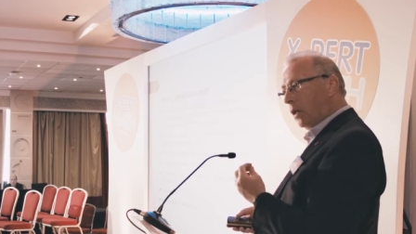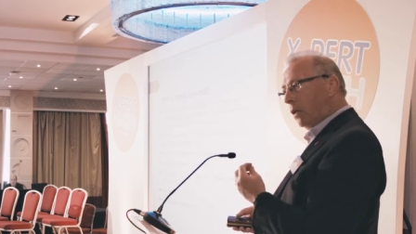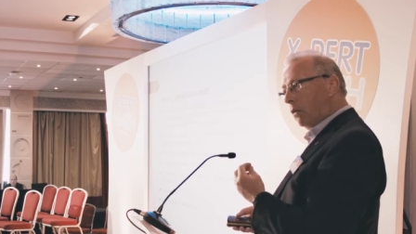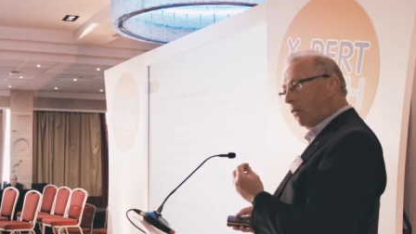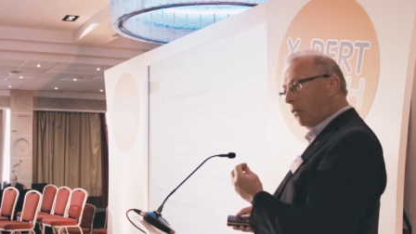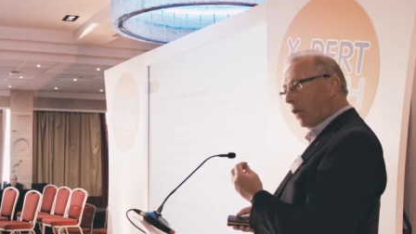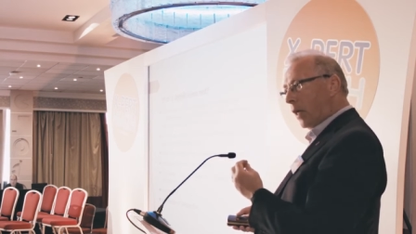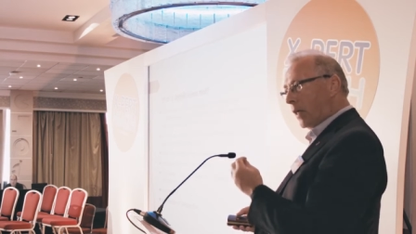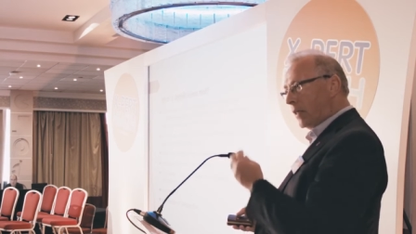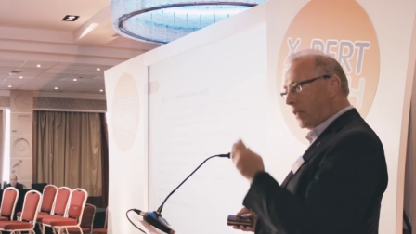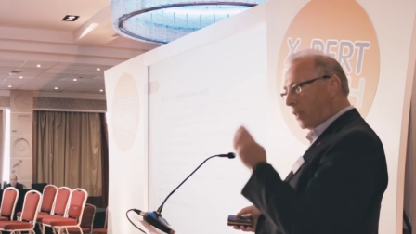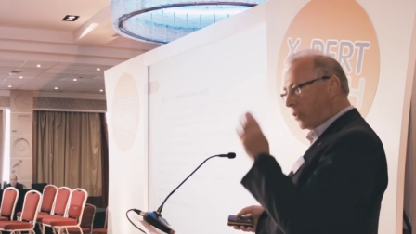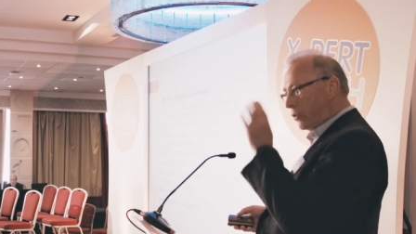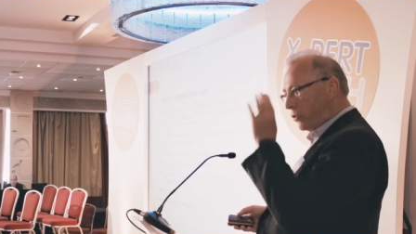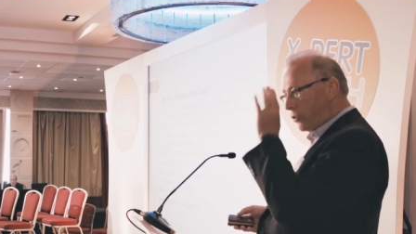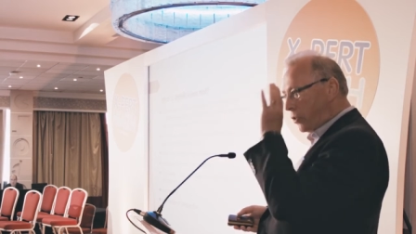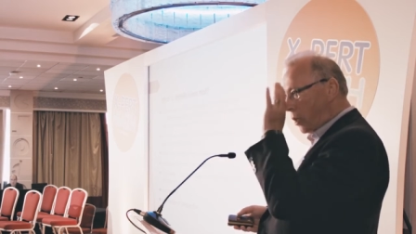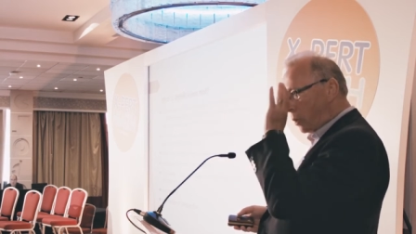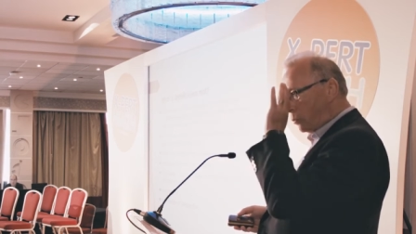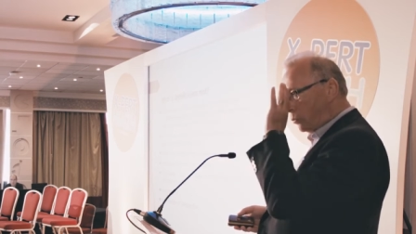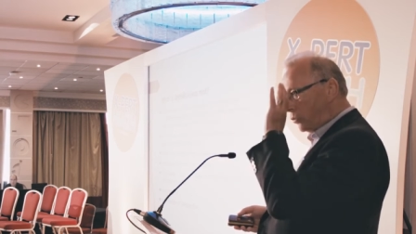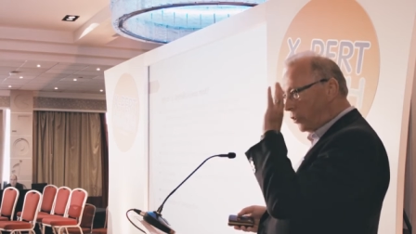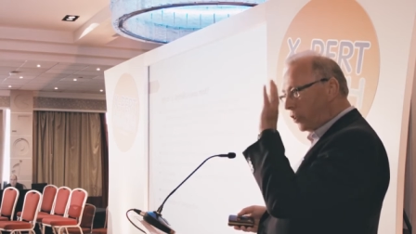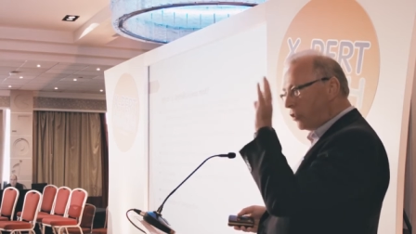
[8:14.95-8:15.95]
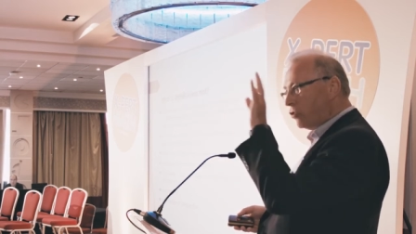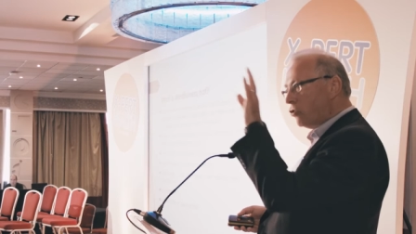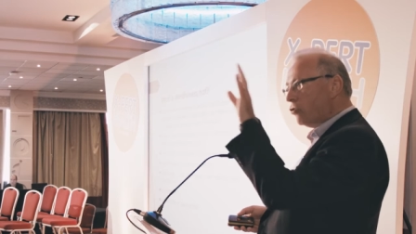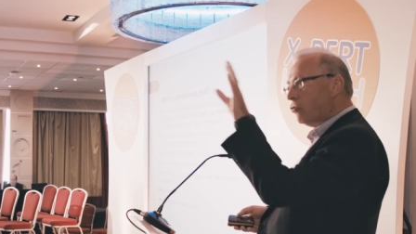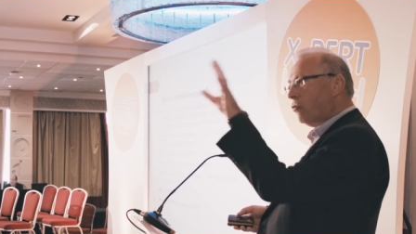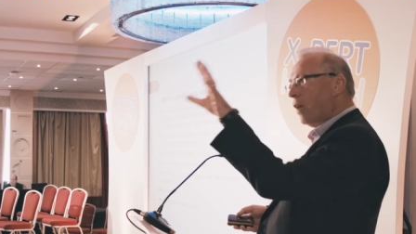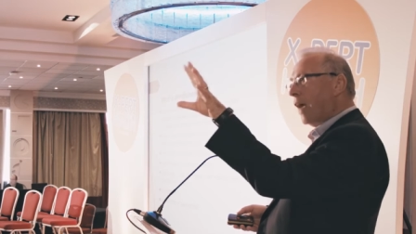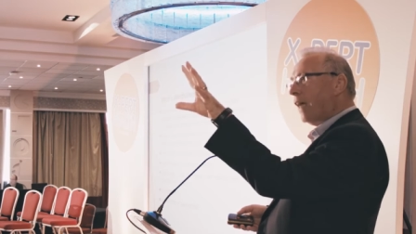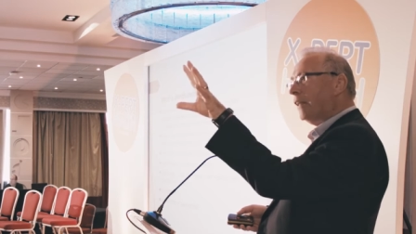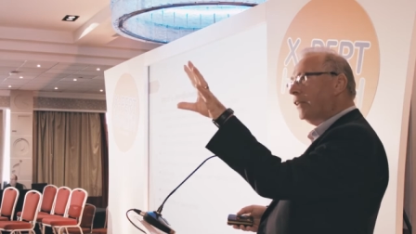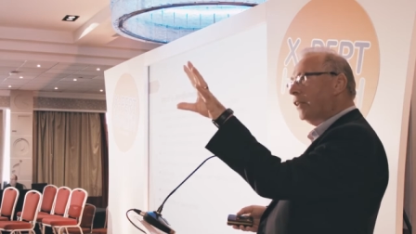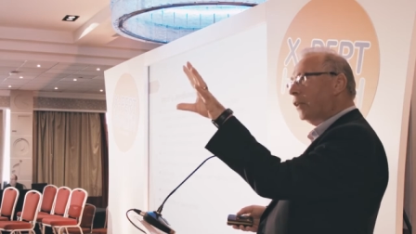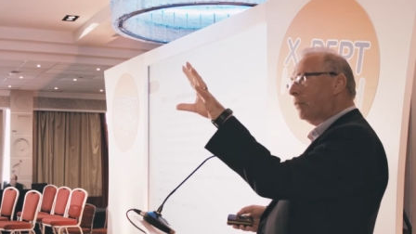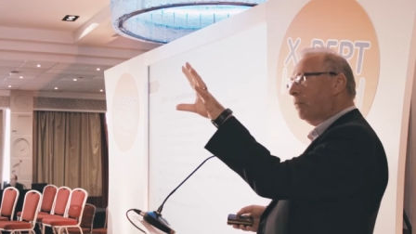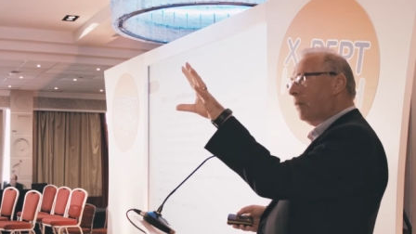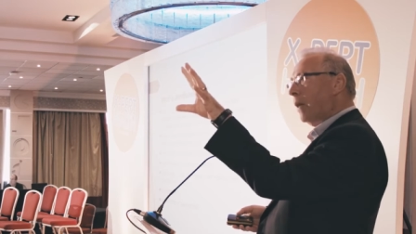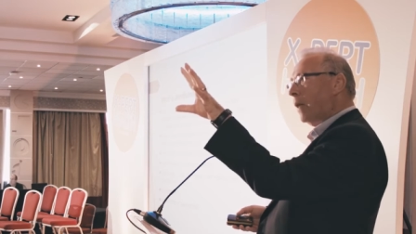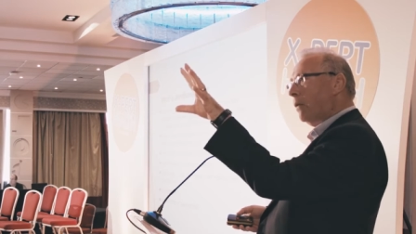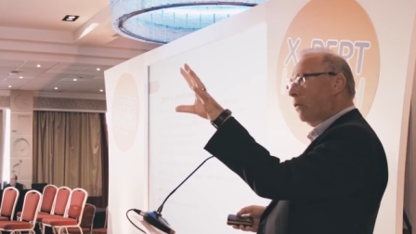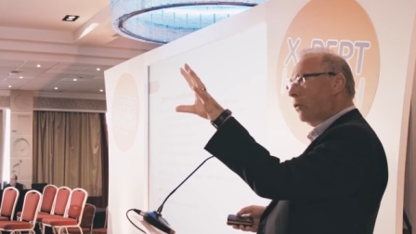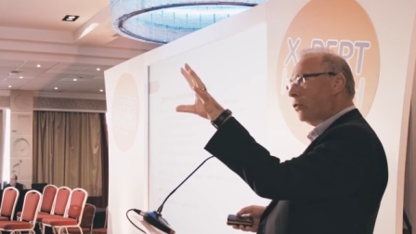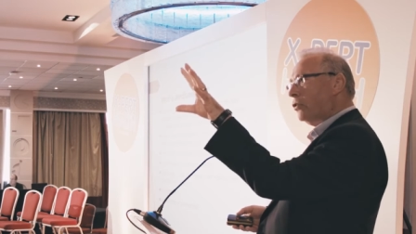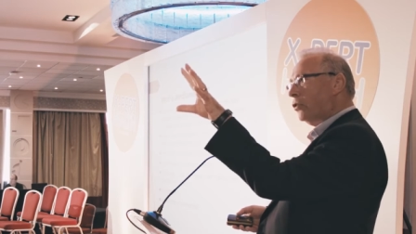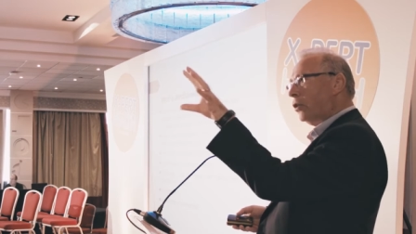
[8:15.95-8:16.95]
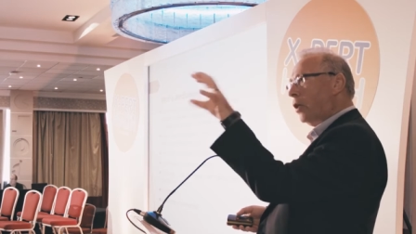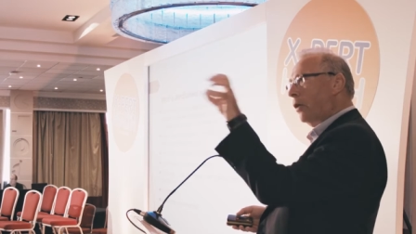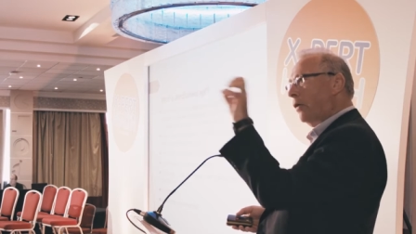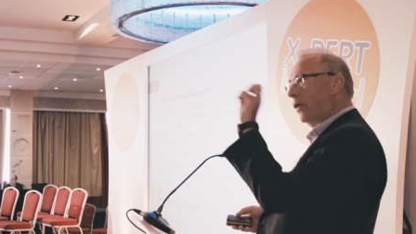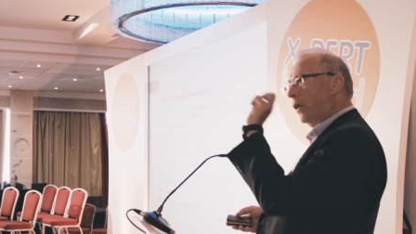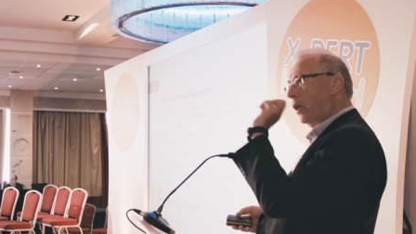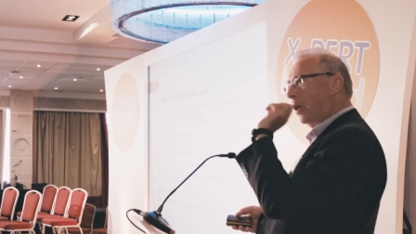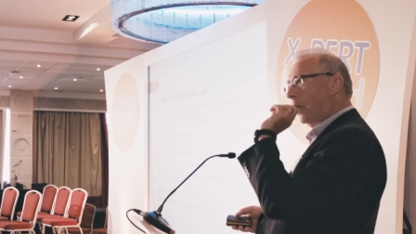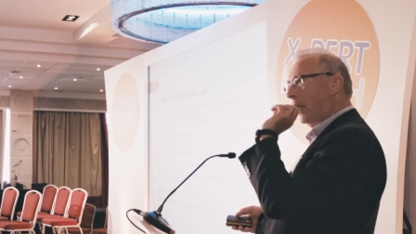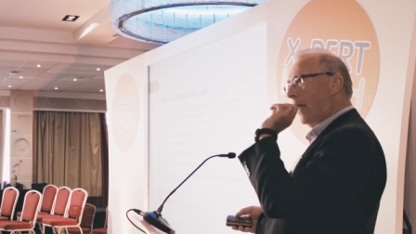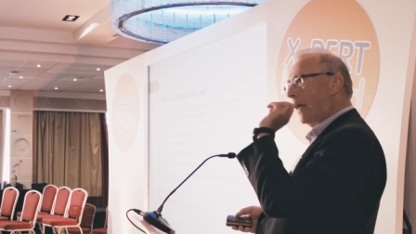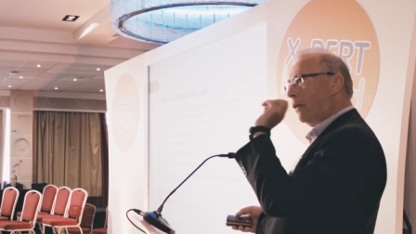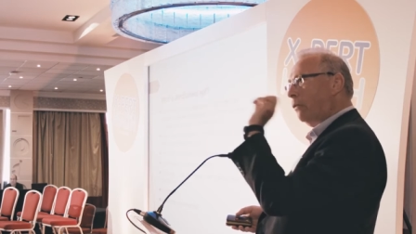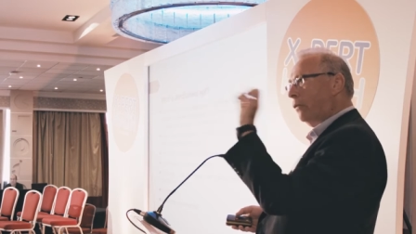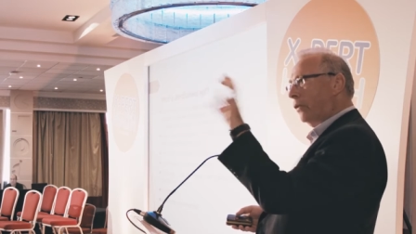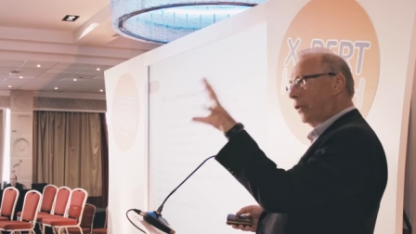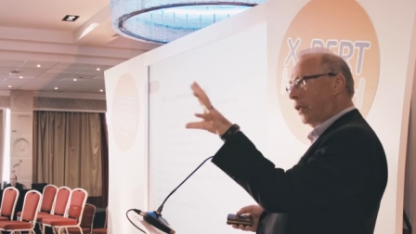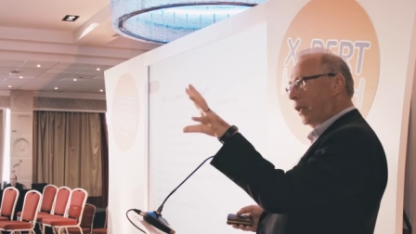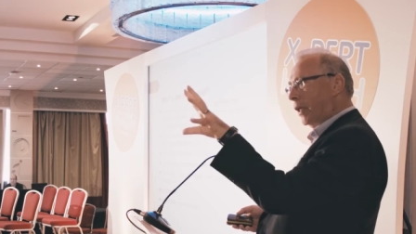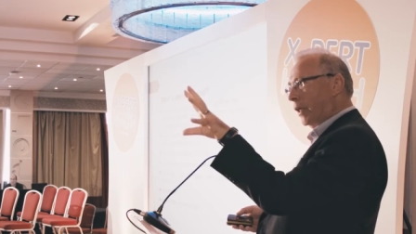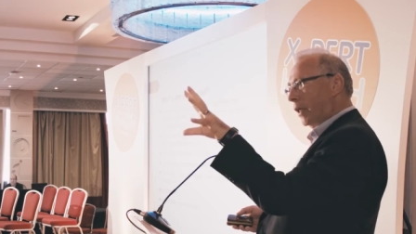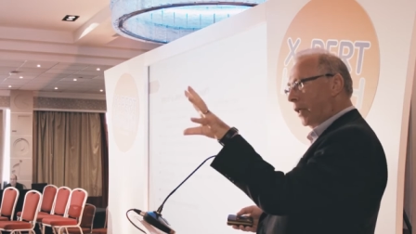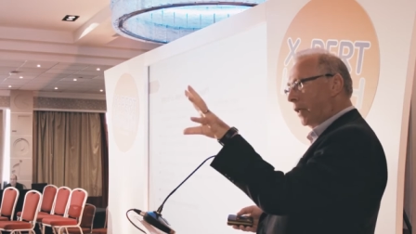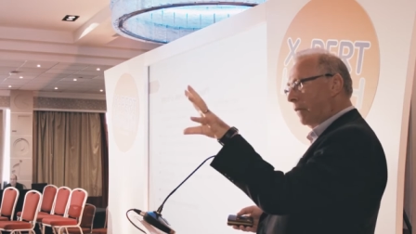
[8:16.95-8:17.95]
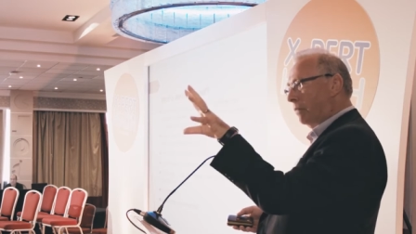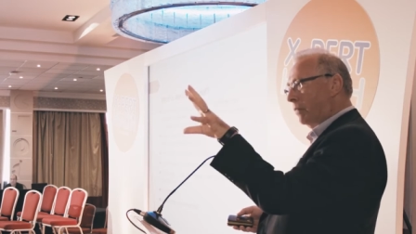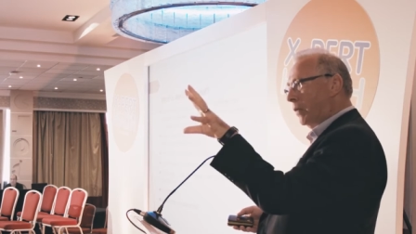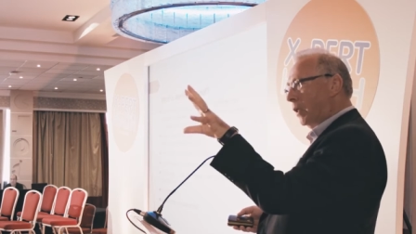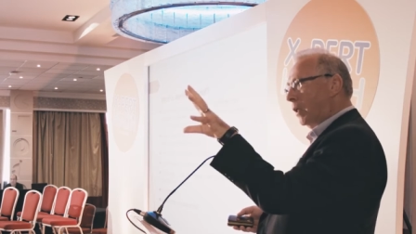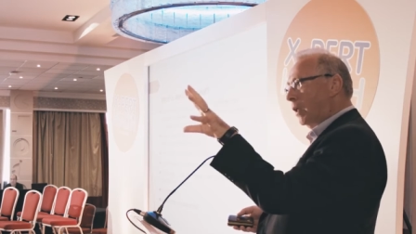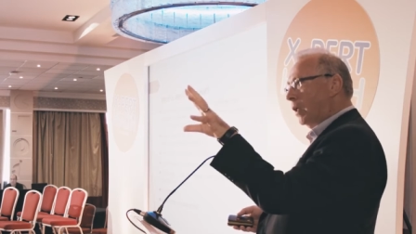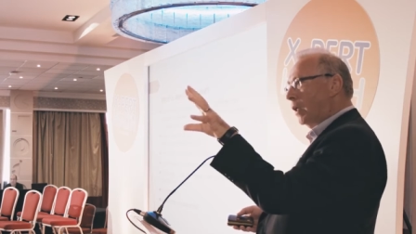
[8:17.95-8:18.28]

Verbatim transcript: right, and so distracted by what's going on out there